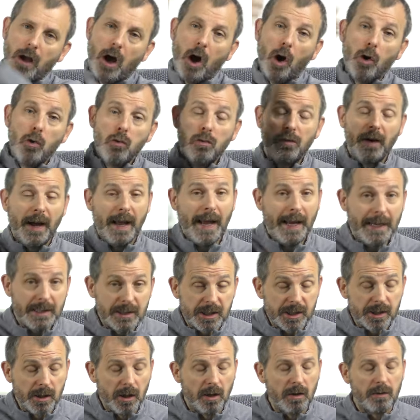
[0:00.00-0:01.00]
overhead
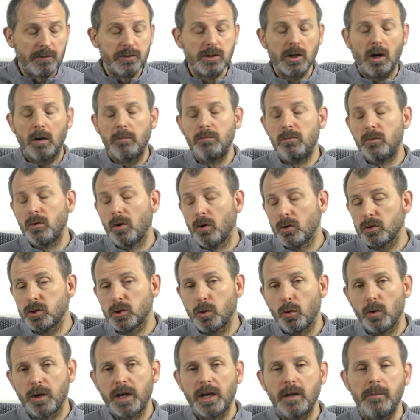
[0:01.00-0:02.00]
serves. I'm not
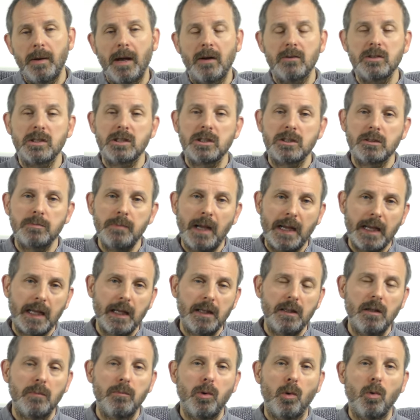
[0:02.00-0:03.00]
talking about
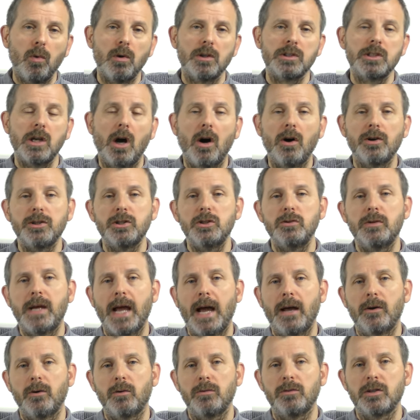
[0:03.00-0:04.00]
smacking the ball as hard as you
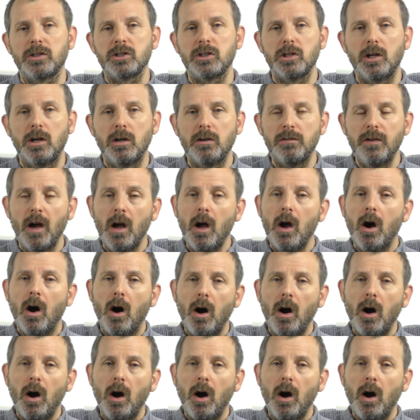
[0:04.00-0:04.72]
can on the serve.